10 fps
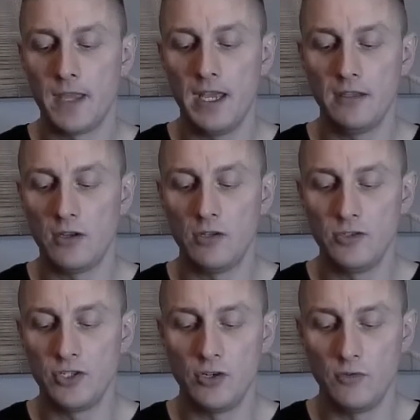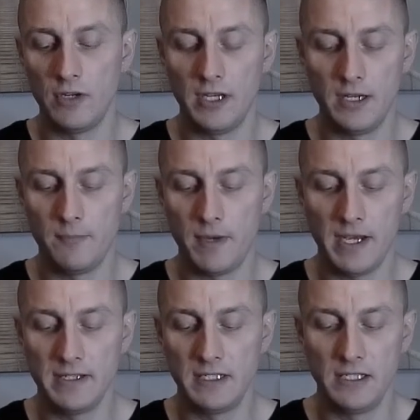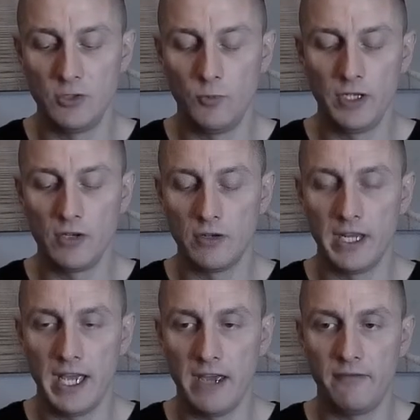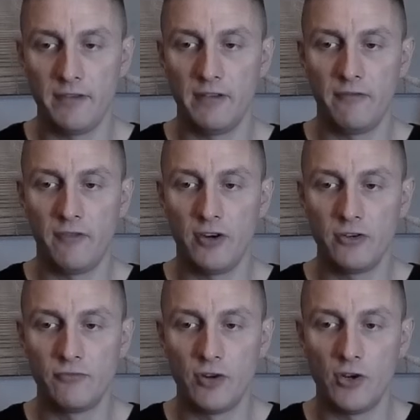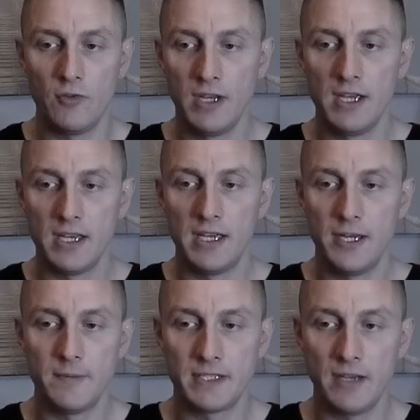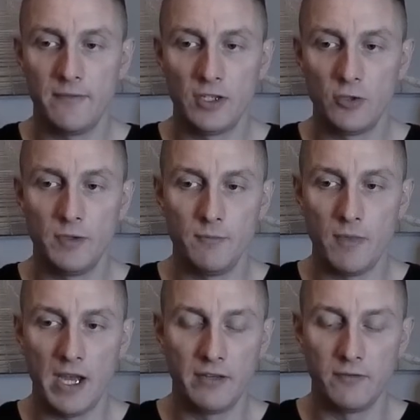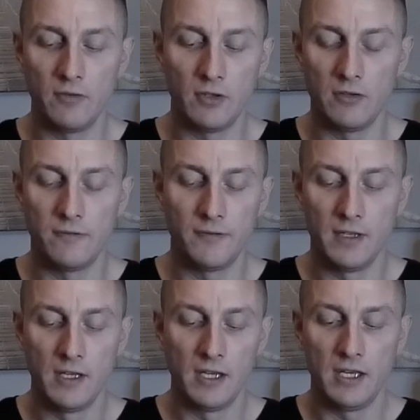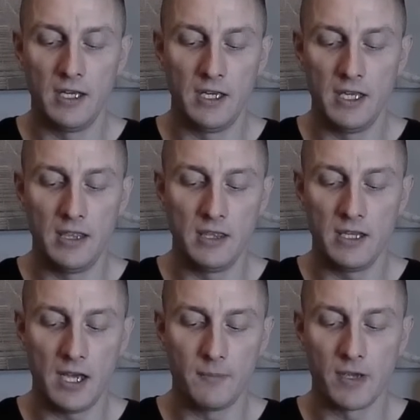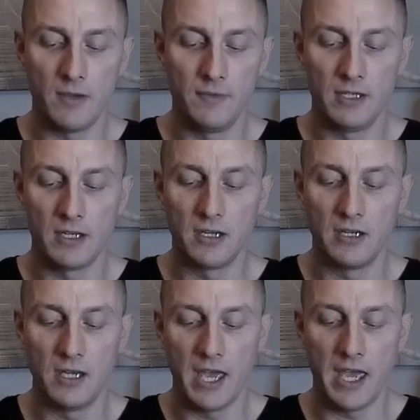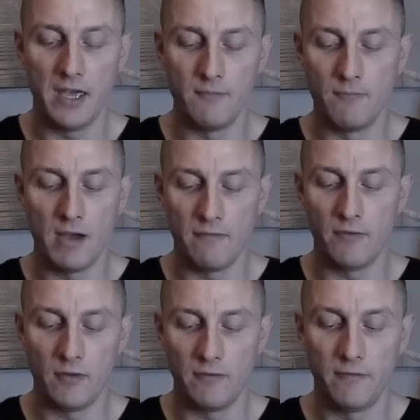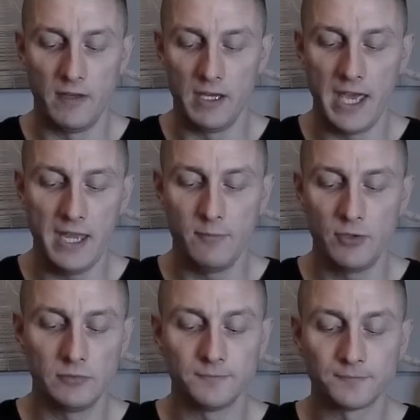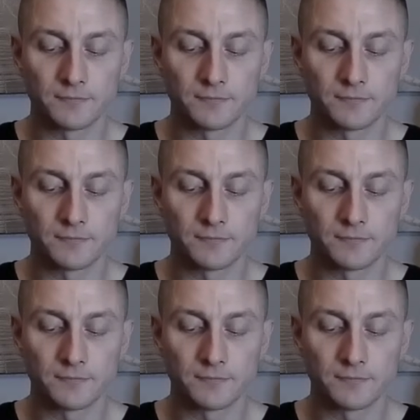And also Pisces, we're going to have a third row, something to be mindful of in the upcoming month of April.